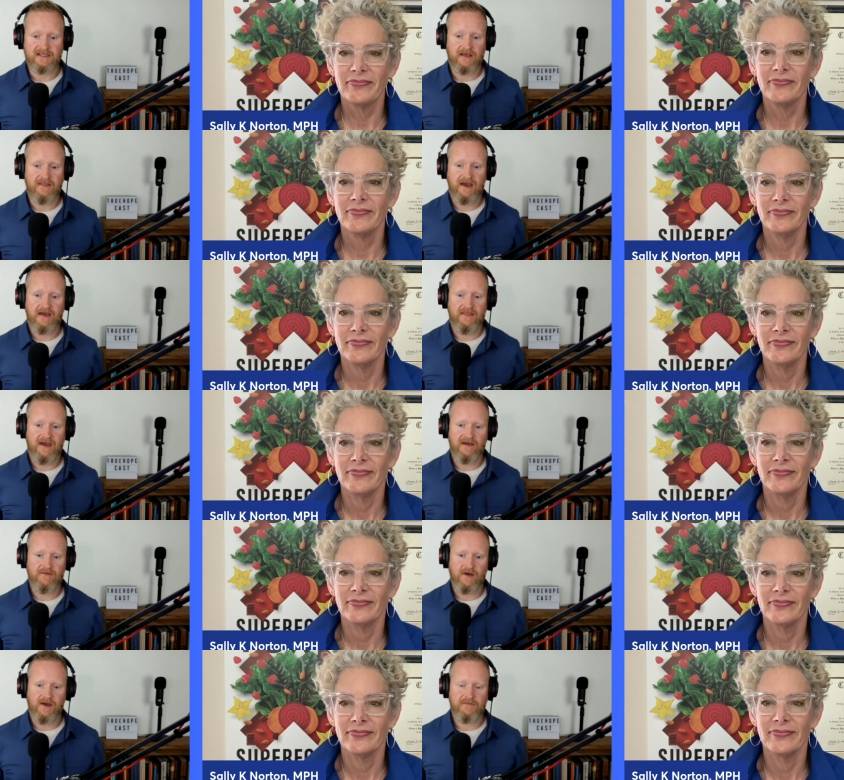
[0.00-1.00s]
Speaker 1: Are
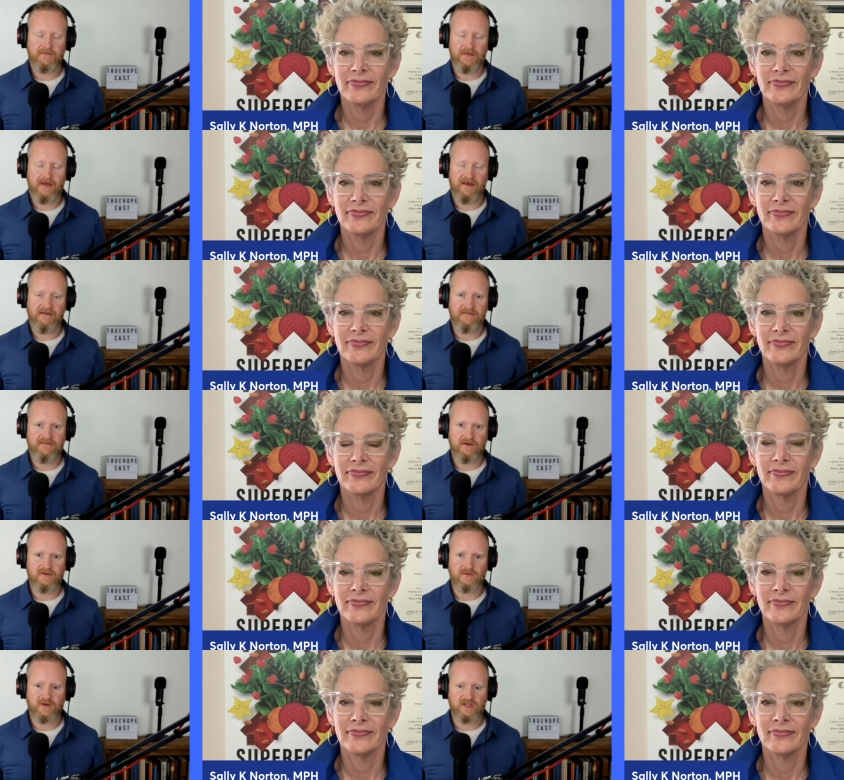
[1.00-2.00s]
there
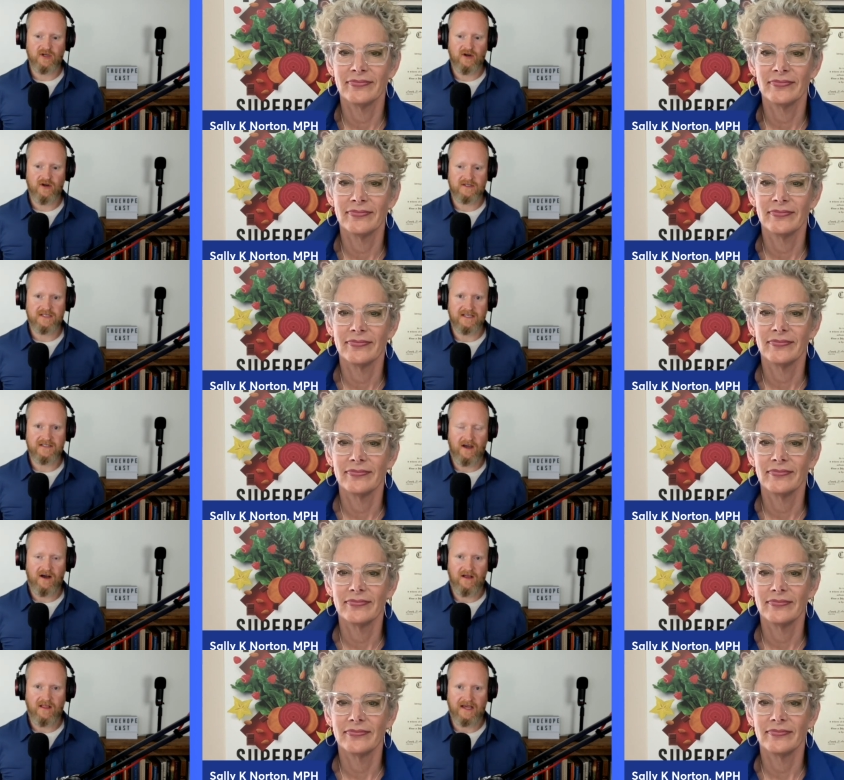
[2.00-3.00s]
foods in which oxalates
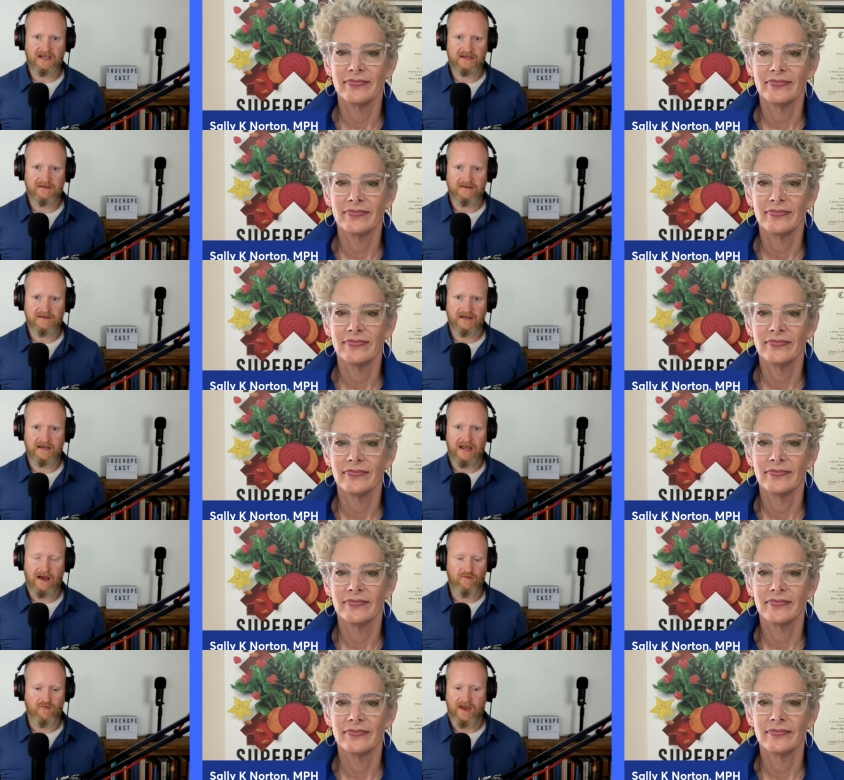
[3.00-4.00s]
are like in
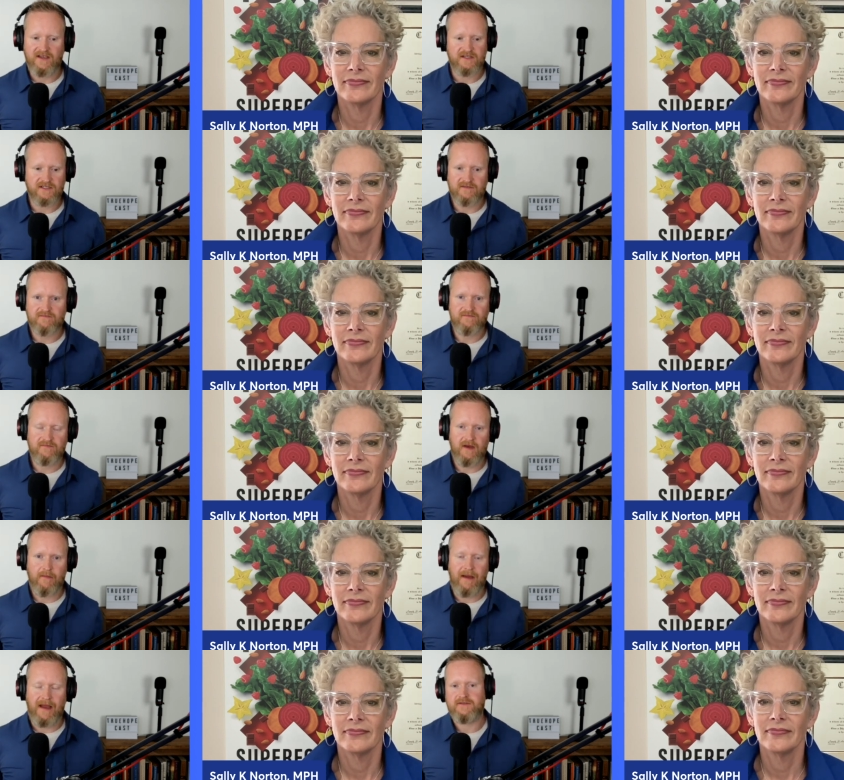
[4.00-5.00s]
outrageous
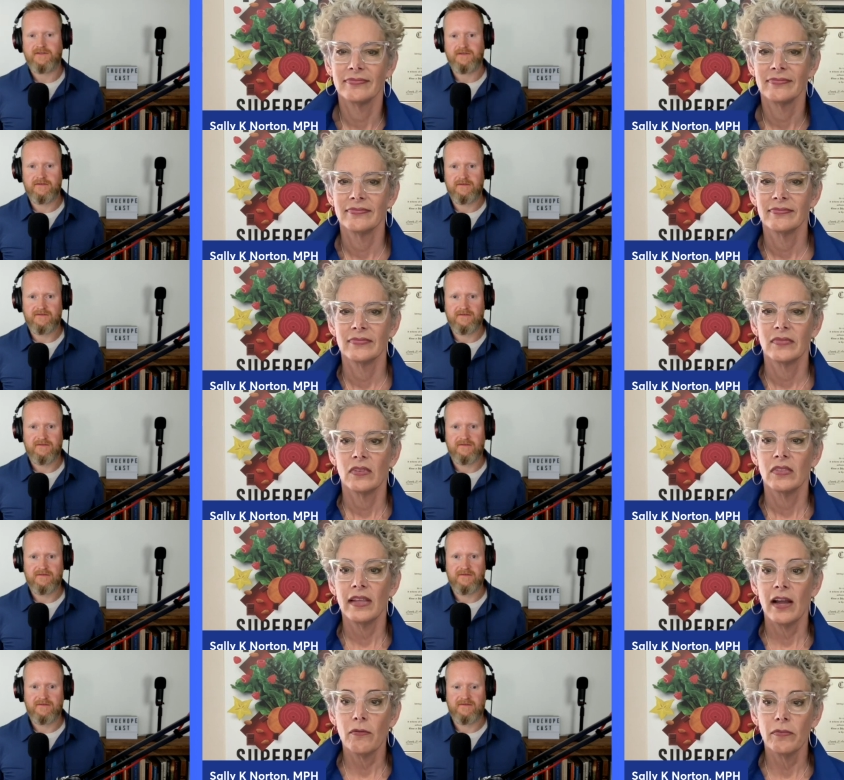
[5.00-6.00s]
amounts?
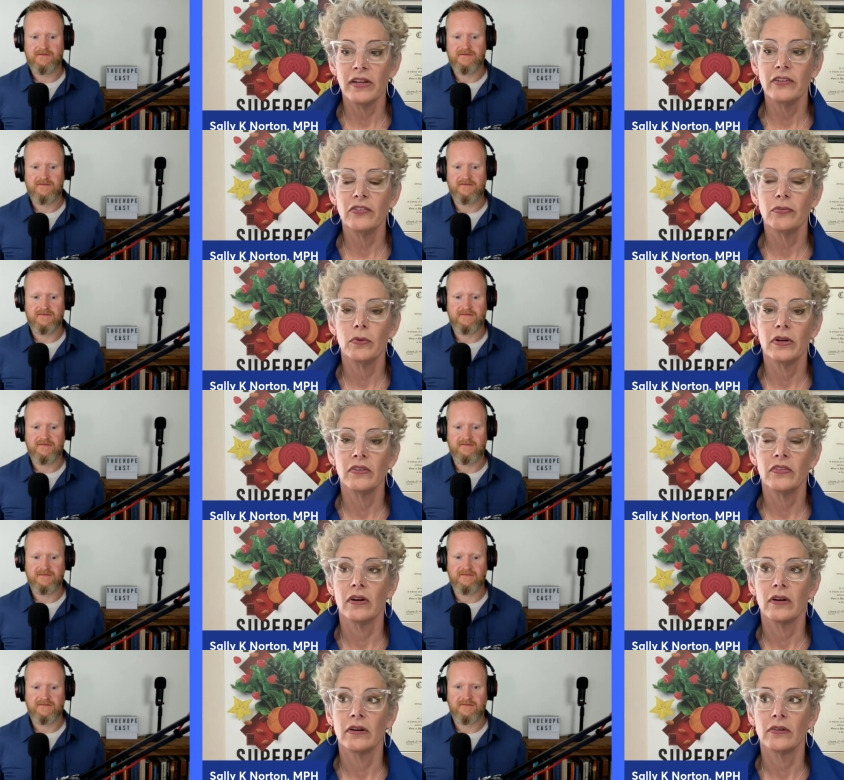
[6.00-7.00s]
Speaker 2: The outrageous
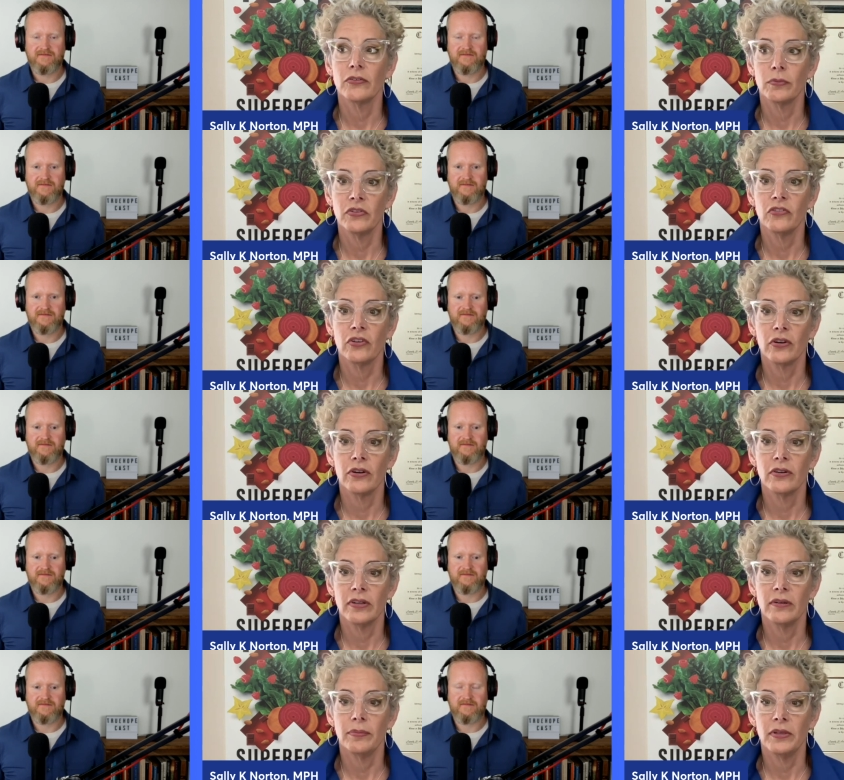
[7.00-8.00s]
ones are Swiss
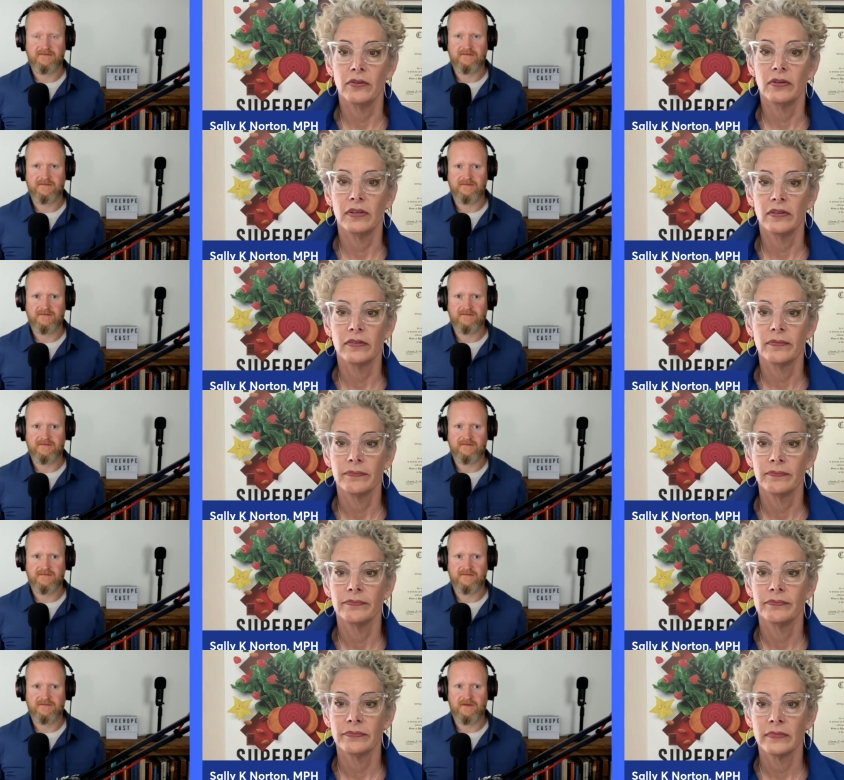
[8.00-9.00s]
chard and beet greens.
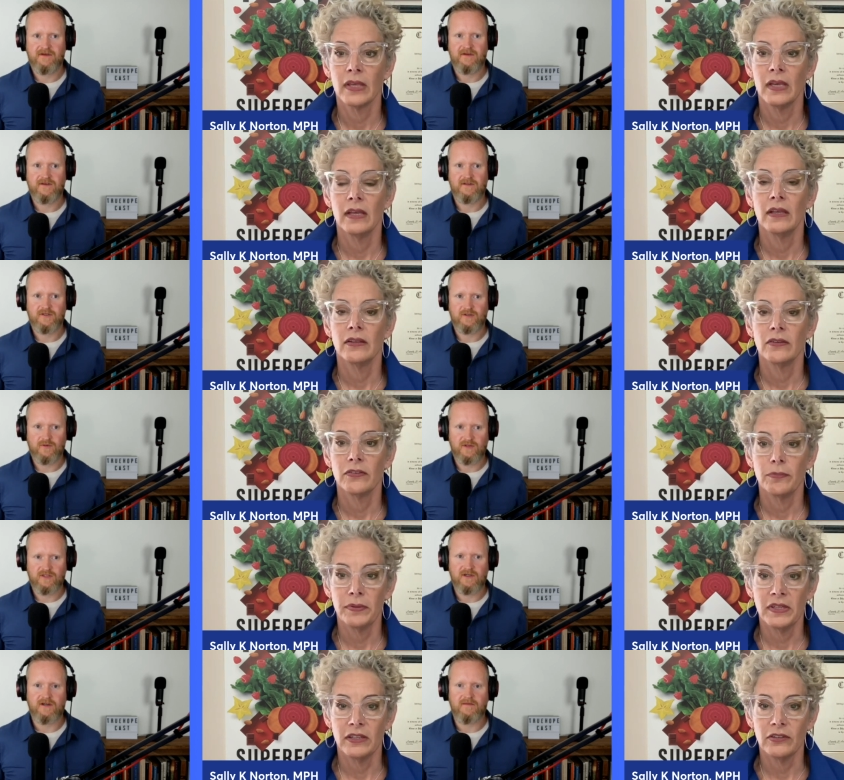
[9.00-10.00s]
Speaker 1: Swiss
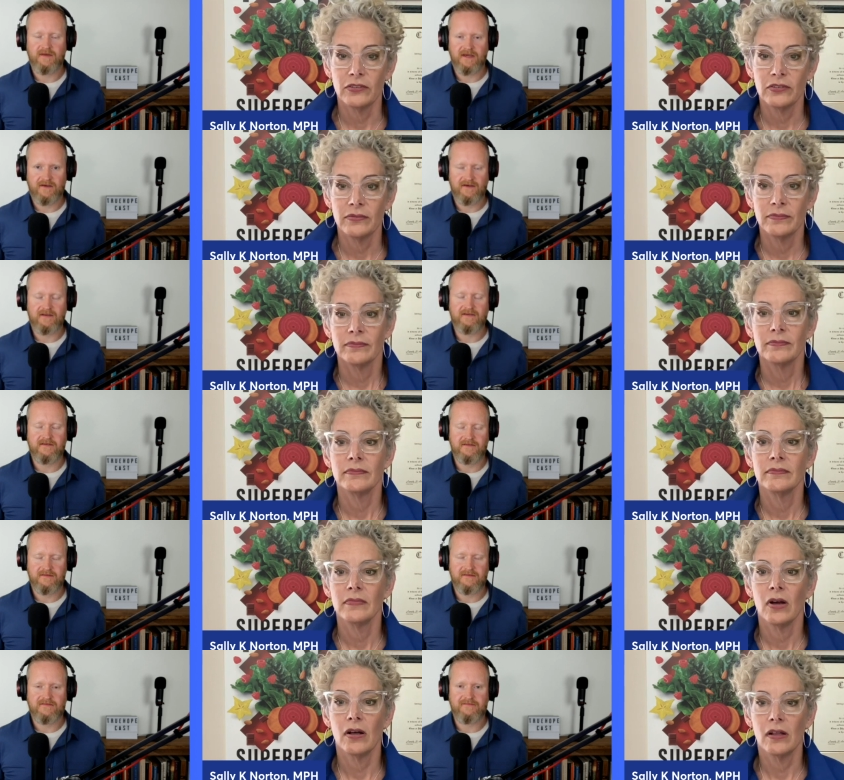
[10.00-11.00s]
Speaker 2: chard, spinach,
Speaker 1: greens,
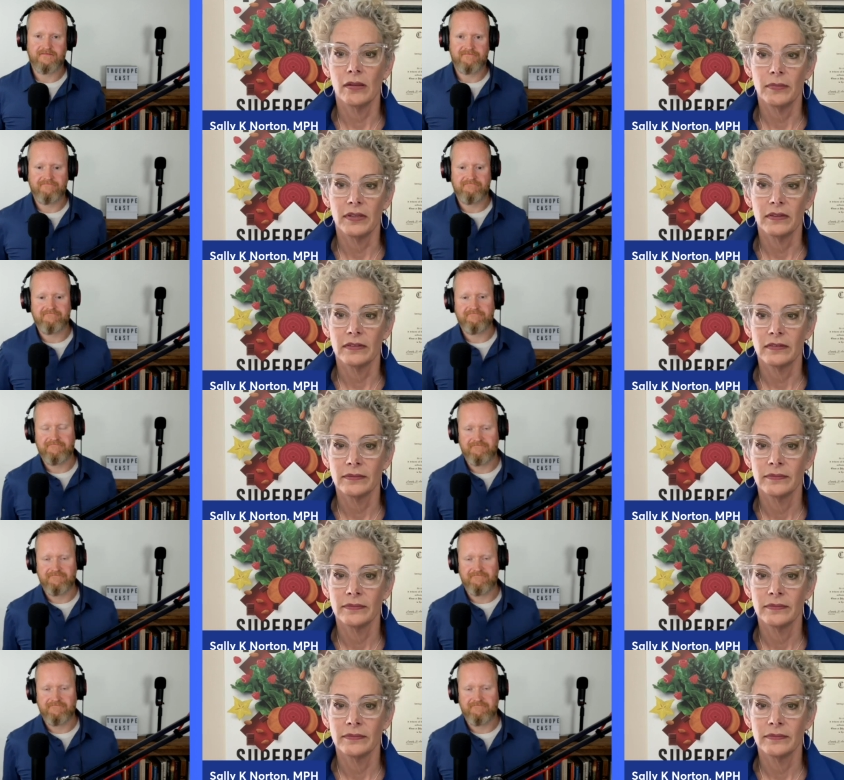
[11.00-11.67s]
Speaker 2: almonds.